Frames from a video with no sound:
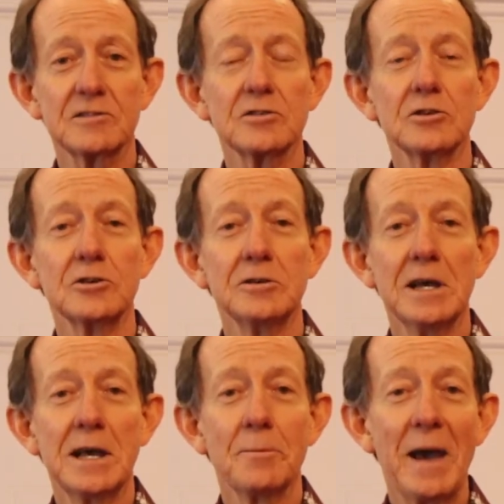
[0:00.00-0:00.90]

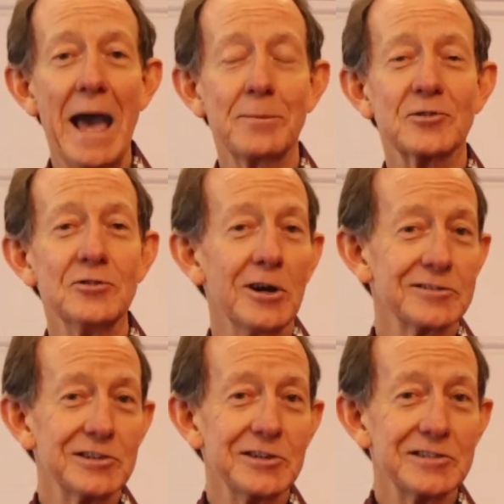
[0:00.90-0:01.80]
to perhaps
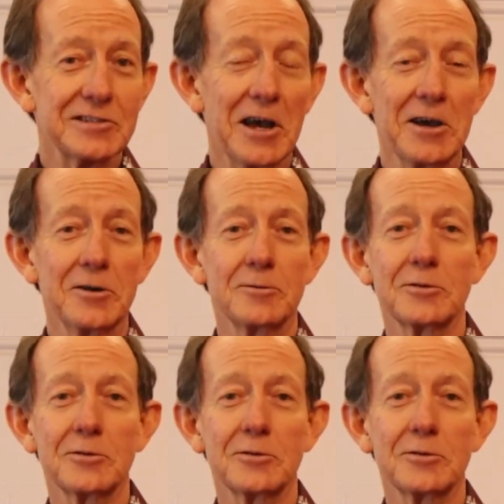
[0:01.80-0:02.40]
not do so